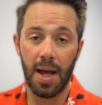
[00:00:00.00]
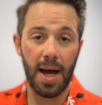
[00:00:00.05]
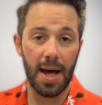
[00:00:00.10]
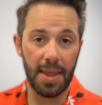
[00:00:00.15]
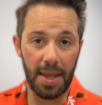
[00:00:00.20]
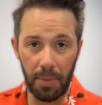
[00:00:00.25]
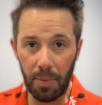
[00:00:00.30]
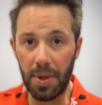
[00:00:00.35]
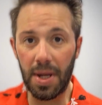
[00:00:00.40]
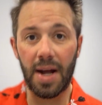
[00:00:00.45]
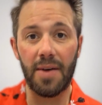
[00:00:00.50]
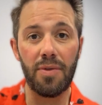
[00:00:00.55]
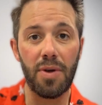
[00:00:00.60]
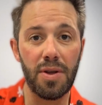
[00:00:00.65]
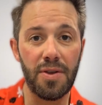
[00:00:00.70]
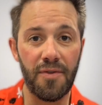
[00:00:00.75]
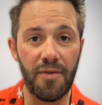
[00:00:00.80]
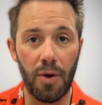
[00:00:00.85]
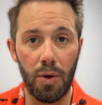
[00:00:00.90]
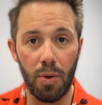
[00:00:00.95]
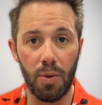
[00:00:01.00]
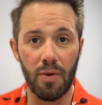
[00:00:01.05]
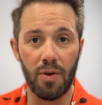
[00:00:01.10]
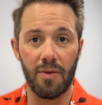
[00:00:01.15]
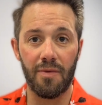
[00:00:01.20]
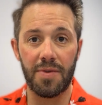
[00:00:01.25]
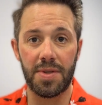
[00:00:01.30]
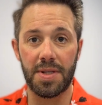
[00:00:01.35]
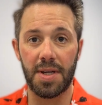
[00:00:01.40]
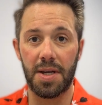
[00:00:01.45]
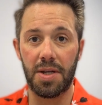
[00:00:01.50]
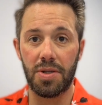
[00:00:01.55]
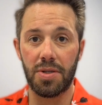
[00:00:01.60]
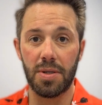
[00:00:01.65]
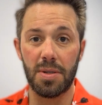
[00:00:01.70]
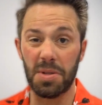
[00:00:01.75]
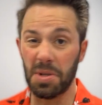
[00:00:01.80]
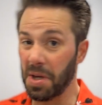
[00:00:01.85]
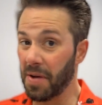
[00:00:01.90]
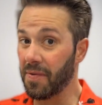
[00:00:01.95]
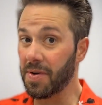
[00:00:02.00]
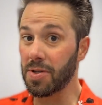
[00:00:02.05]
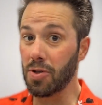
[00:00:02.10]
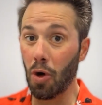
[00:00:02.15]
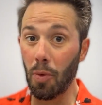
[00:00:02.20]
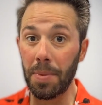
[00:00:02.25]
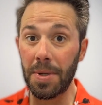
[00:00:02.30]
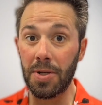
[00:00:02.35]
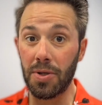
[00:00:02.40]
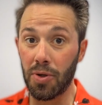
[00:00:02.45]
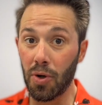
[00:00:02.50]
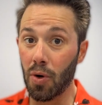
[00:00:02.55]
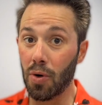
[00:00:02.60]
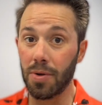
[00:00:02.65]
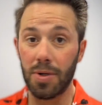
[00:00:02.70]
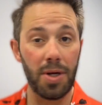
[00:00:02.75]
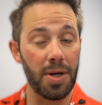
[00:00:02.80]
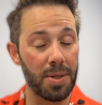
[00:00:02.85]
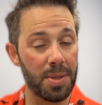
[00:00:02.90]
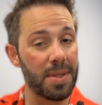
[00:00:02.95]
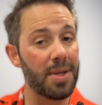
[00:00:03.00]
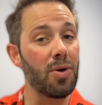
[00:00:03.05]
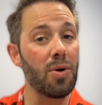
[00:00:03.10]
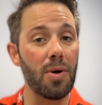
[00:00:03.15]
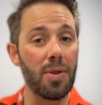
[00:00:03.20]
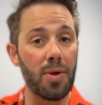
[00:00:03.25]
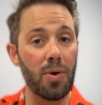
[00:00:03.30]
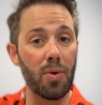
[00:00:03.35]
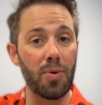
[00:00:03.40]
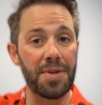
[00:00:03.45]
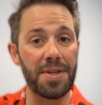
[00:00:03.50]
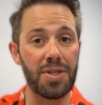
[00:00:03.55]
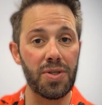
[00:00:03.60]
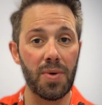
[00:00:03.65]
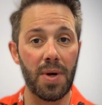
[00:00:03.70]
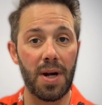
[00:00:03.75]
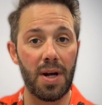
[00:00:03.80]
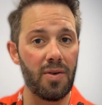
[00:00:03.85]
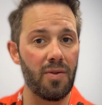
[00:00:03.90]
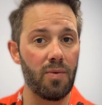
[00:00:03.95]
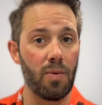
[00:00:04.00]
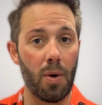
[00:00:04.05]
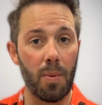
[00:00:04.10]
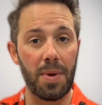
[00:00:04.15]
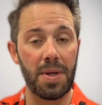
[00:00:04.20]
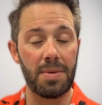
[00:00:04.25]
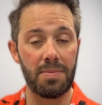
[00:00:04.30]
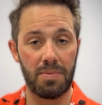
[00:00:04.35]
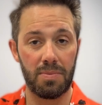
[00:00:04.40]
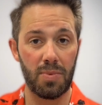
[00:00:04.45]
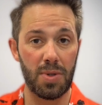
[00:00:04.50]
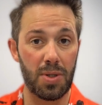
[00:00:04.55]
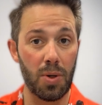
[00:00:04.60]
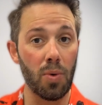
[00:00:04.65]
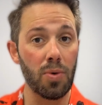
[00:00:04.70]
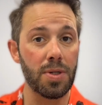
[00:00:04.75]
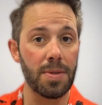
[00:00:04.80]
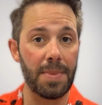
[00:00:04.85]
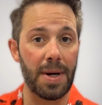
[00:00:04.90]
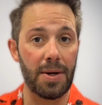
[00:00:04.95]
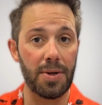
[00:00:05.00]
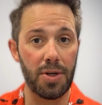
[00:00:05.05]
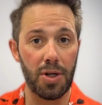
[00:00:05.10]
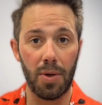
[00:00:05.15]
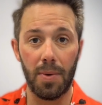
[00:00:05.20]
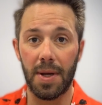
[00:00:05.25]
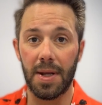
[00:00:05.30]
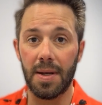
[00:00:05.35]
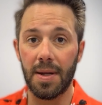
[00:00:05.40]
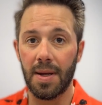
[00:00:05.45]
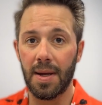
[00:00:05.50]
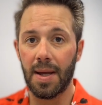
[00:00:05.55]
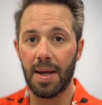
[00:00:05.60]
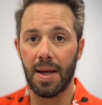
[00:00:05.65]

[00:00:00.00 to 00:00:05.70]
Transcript: And then when you have those follow up conversations, if it's not been done, you can still got the audit trail of what we, we talked about doing.